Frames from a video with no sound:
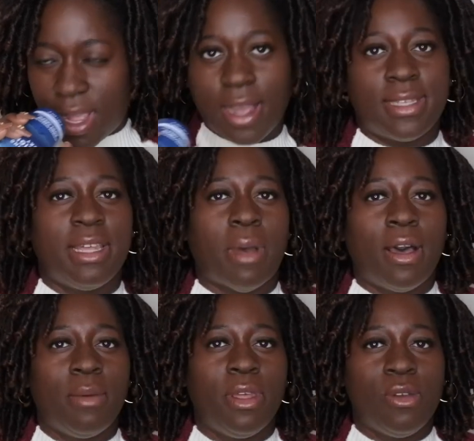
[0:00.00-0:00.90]
I can see my
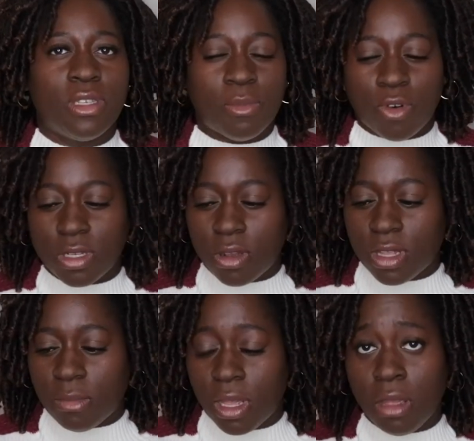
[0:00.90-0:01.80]
hubby using more so
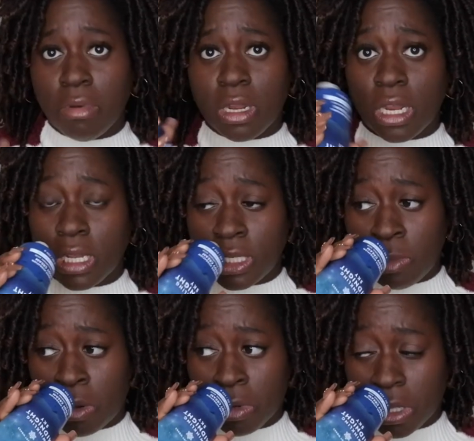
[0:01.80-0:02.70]
than me, but it does
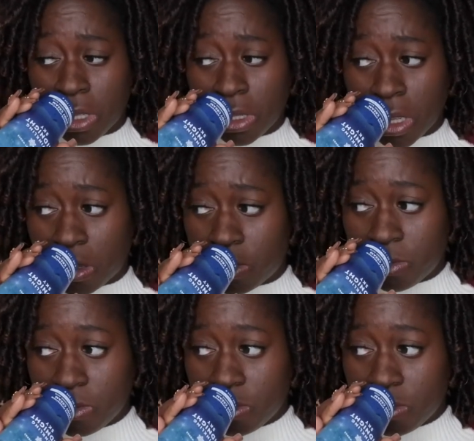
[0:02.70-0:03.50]
smell really good though.